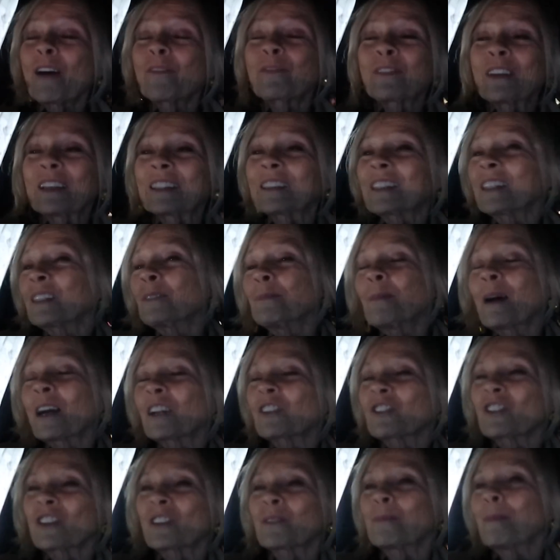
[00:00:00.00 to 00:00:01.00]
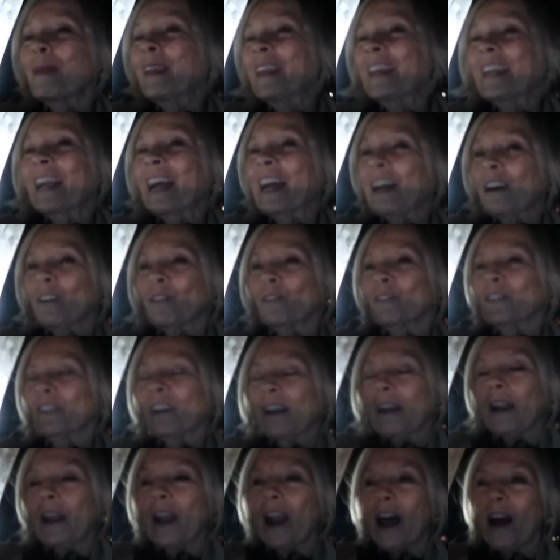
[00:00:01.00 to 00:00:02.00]
love this as much as being out.
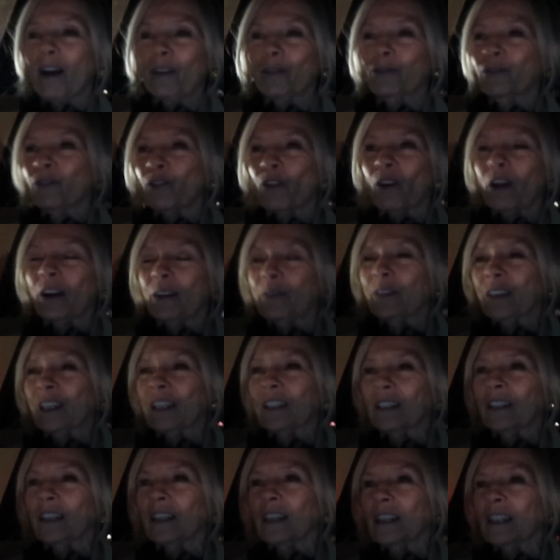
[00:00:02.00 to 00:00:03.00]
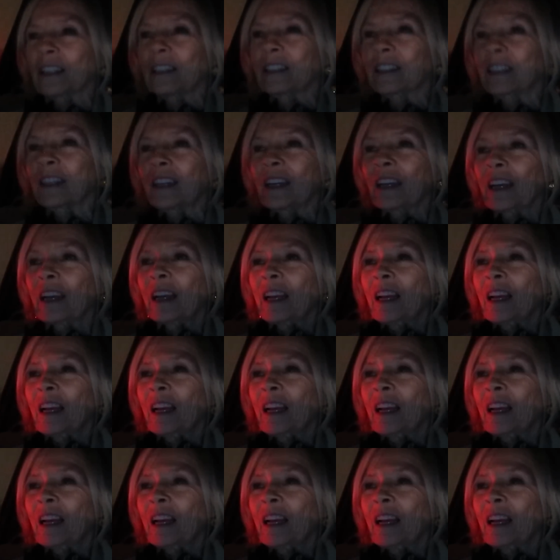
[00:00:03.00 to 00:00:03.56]
I love driving at night.